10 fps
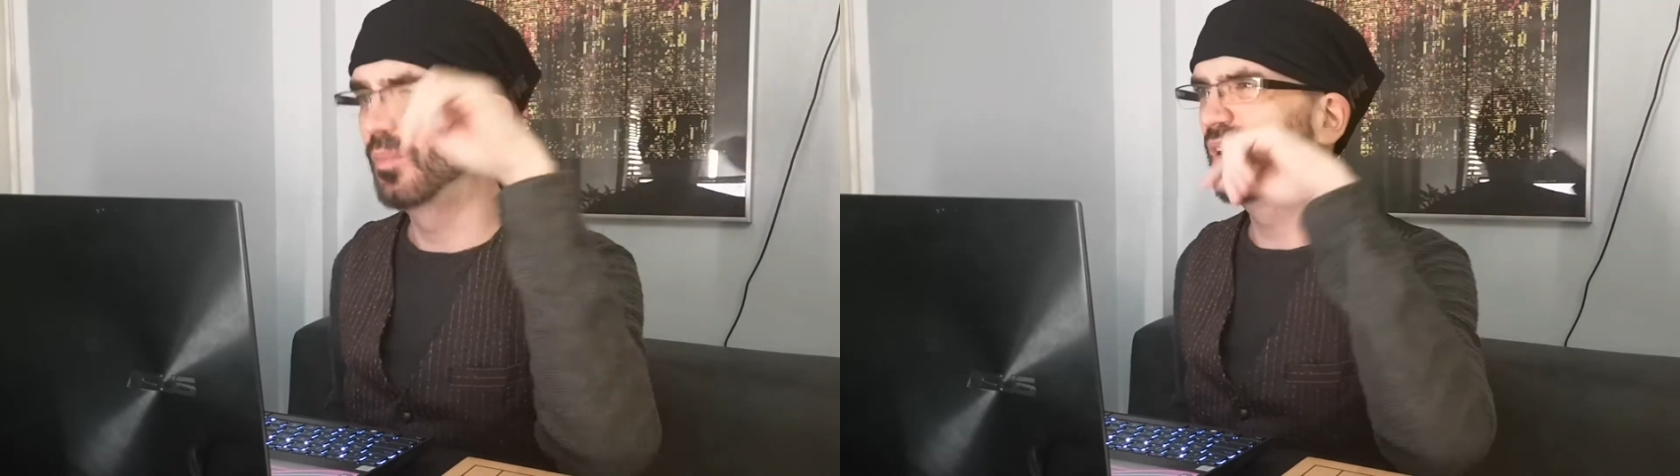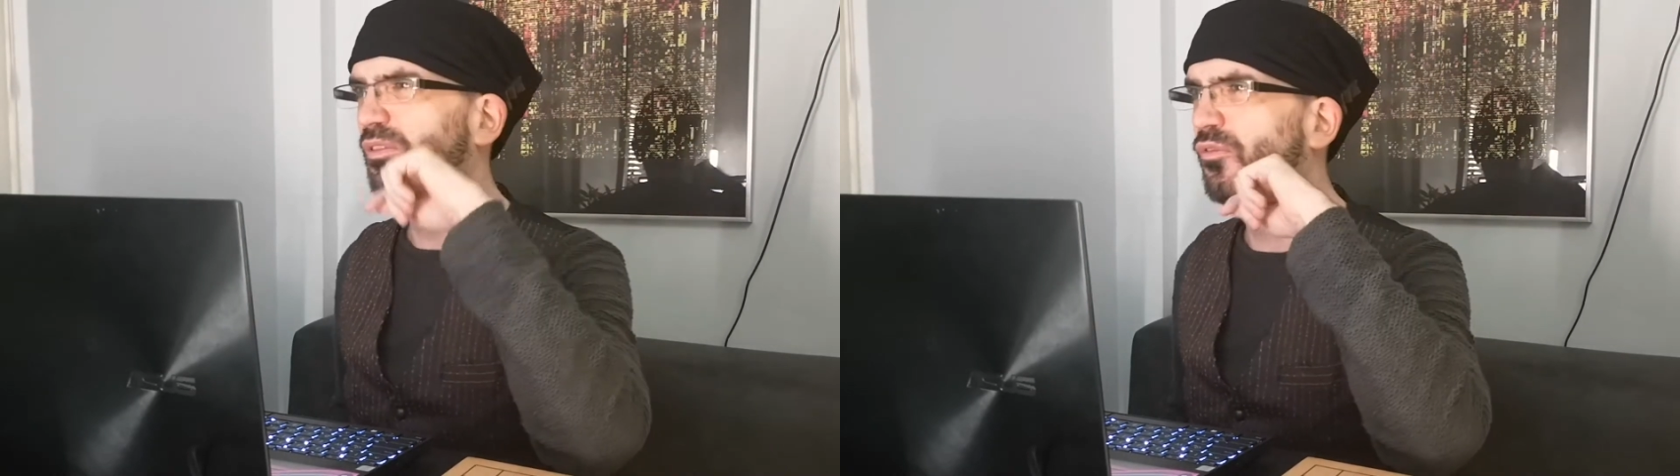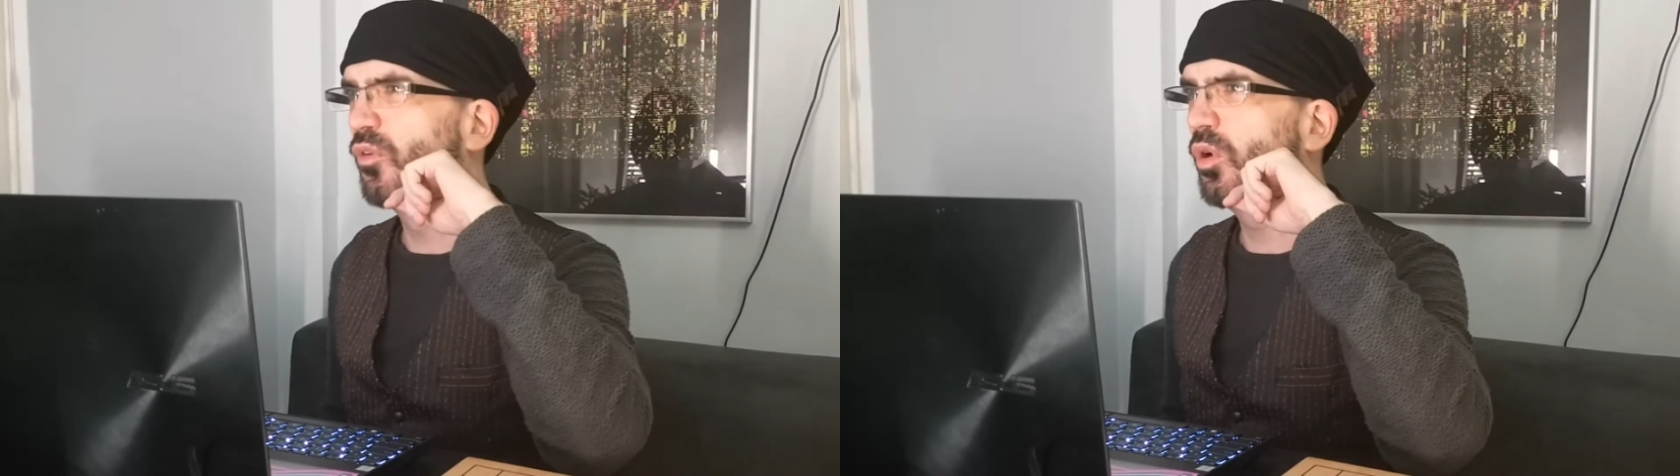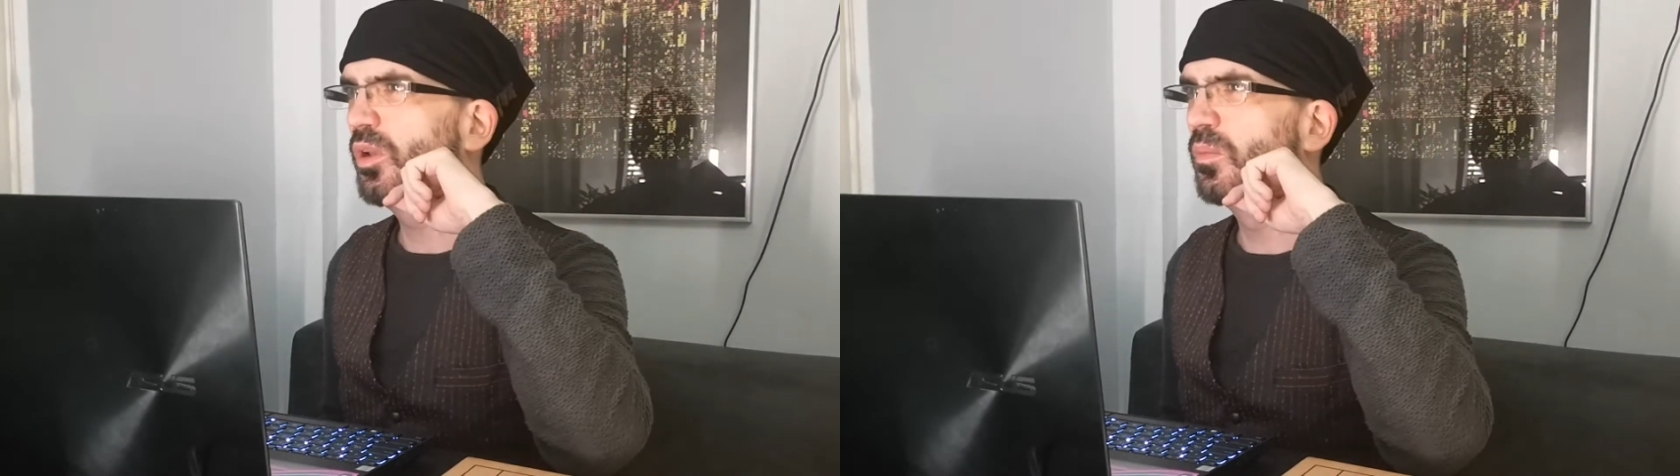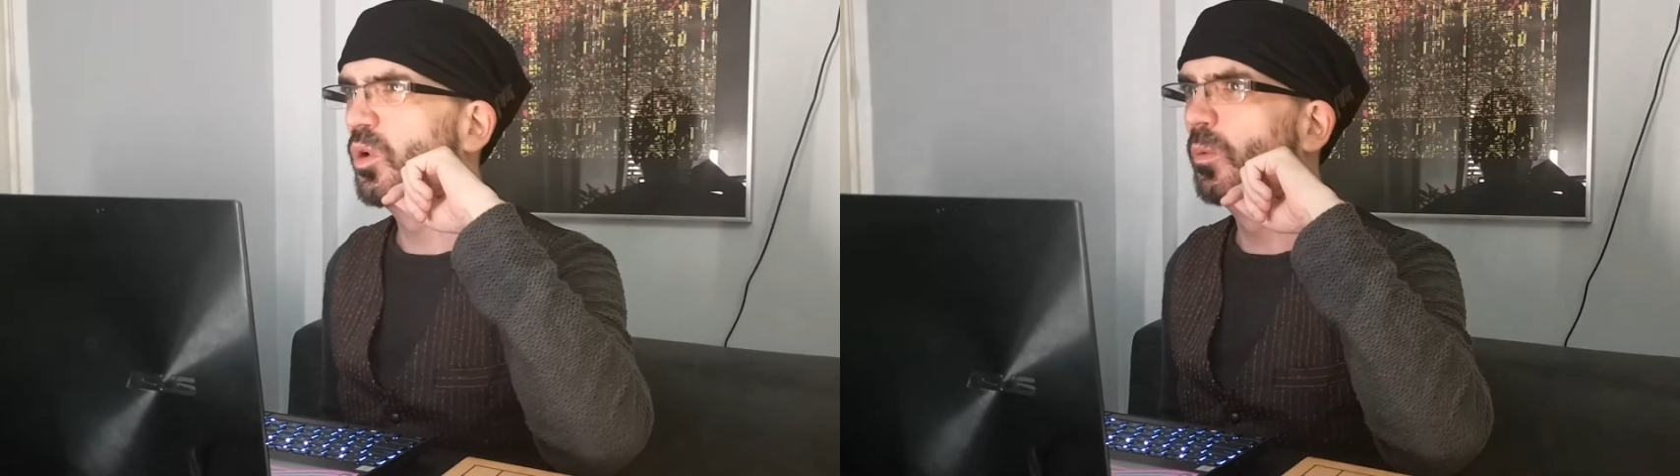But for the
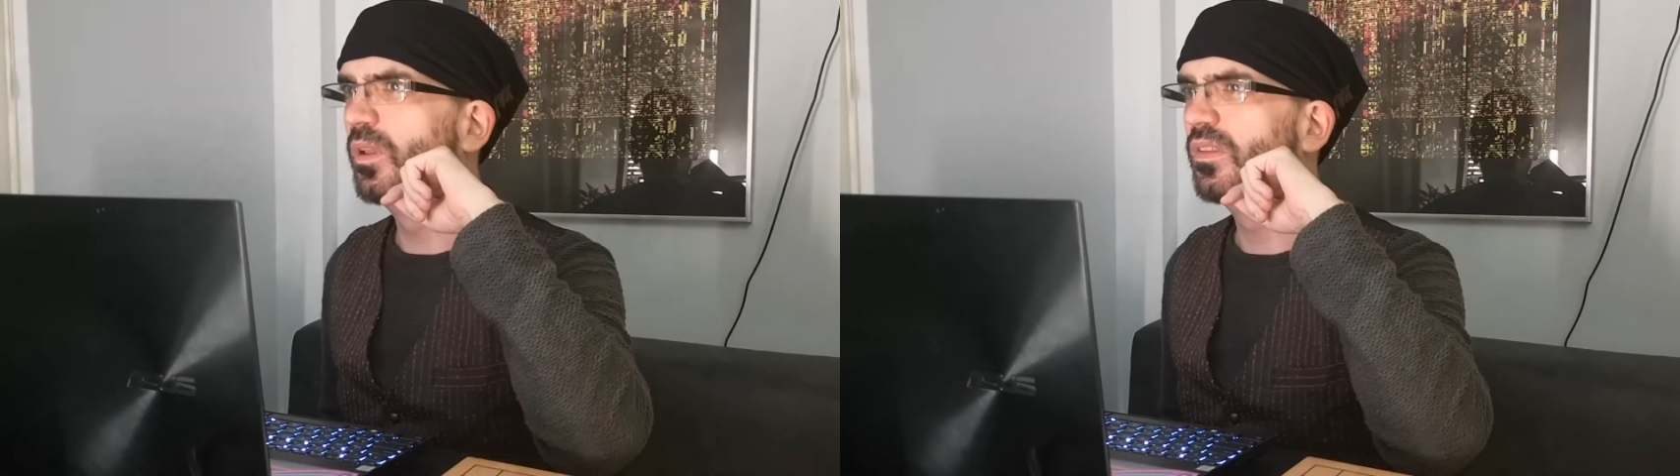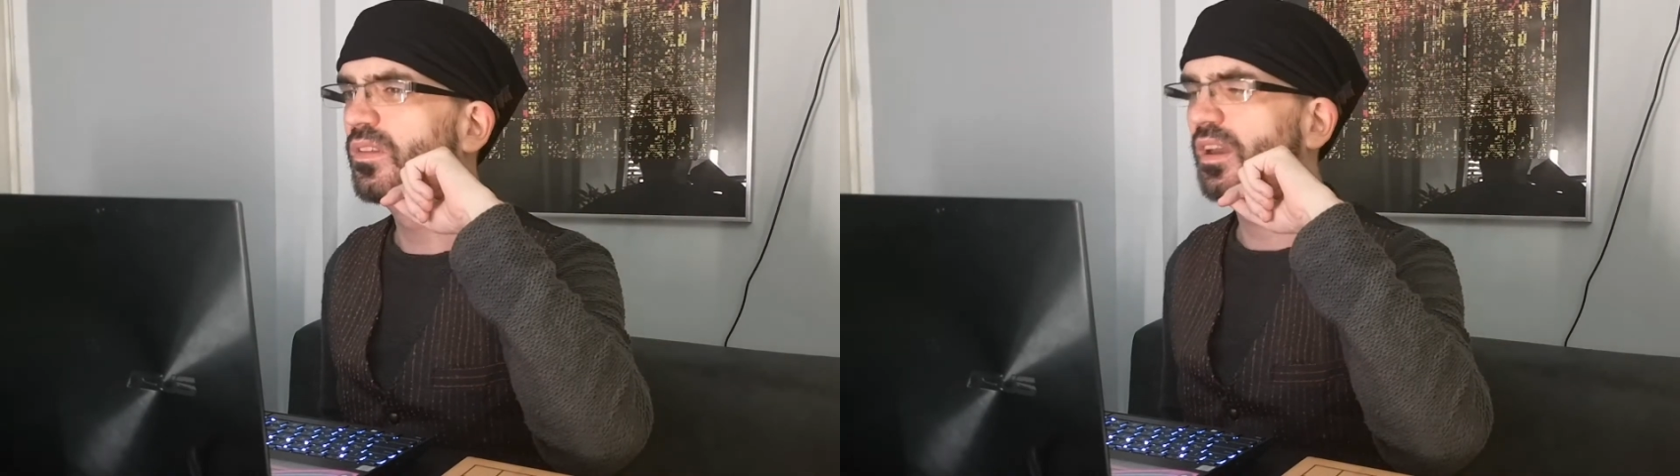moment,